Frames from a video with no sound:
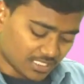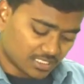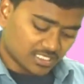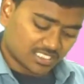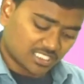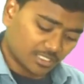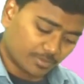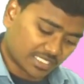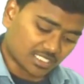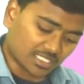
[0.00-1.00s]

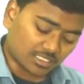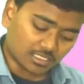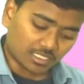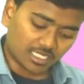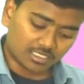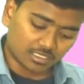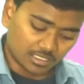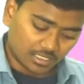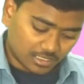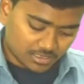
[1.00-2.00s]
60%, right?
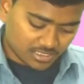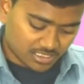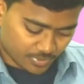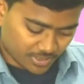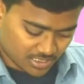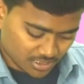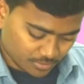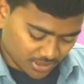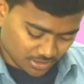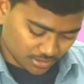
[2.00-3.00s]
60%
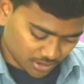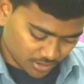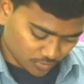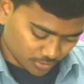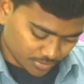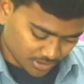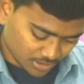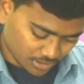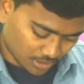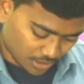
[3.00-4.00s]
means it would
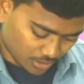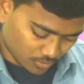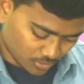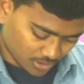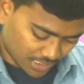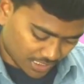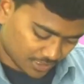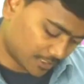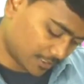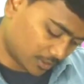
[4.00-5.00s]
be around like
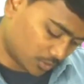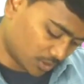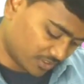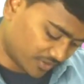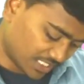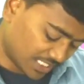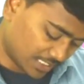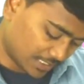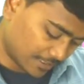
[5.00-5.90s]
25 lakh.